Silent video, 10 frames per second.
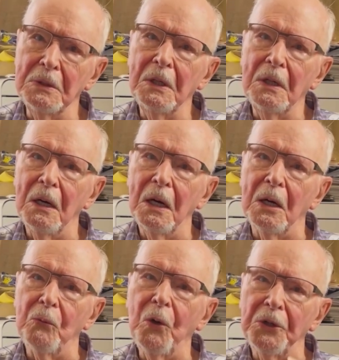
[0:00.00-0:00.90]

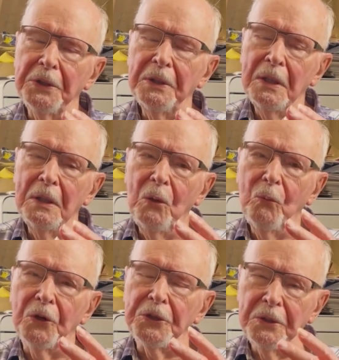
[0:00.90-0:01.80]
What
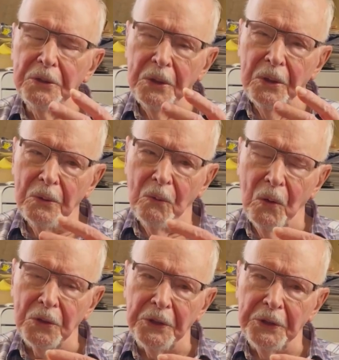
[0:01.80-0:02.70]

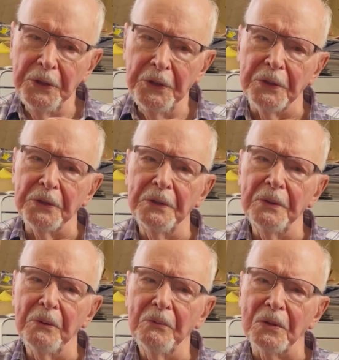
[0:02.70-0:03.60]
occurred
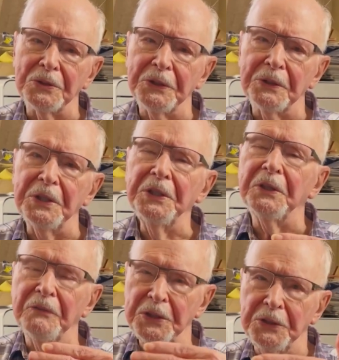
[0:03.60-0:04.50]
was that
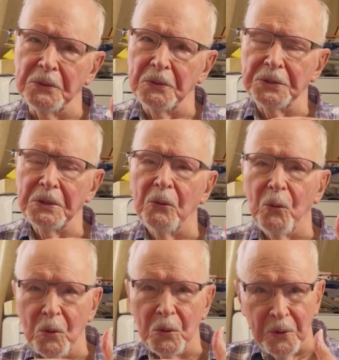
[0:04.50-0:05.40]
individuals, or
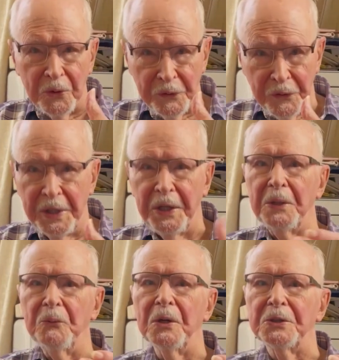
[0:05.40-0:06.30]
what the
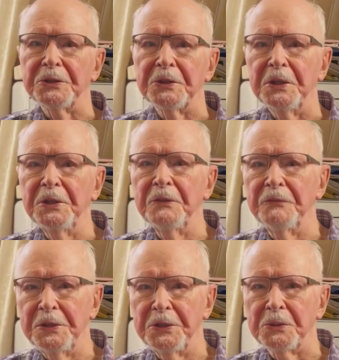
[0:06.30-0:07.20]
thinking was, that
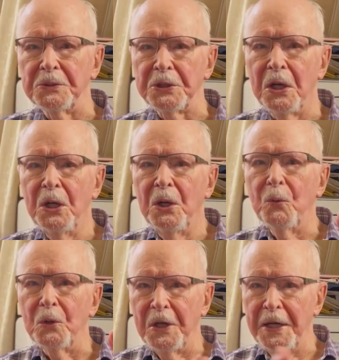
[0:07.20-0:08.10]
individuals
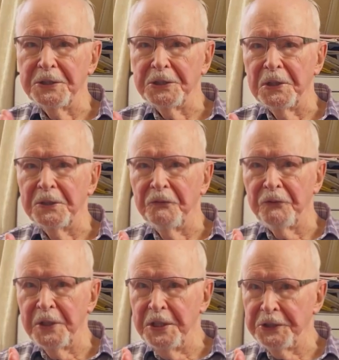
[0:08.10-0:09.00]
were largely
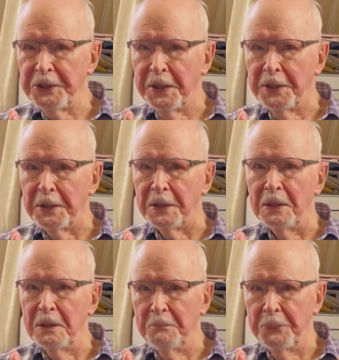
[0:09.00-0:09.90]
freestanding
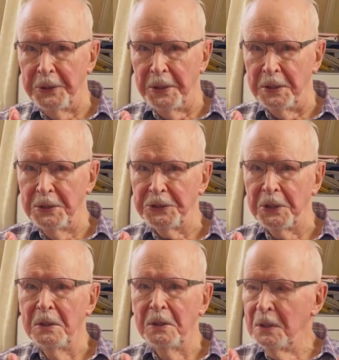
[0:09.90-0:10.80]
beings,
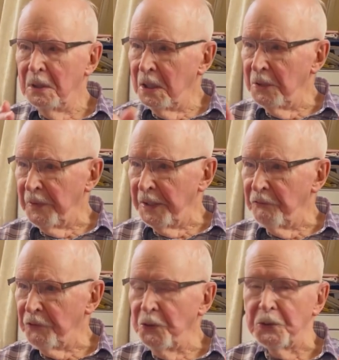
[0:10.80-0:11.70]
and they of
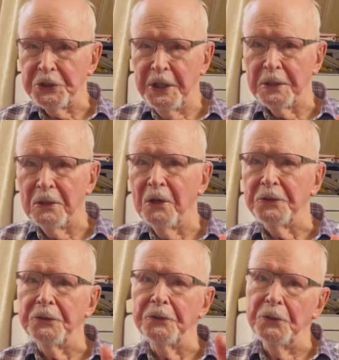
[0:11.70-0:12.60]
course had a lot
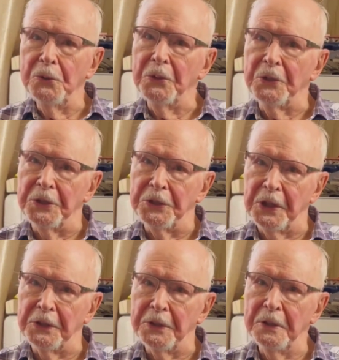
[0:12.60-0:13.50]
to do with each other,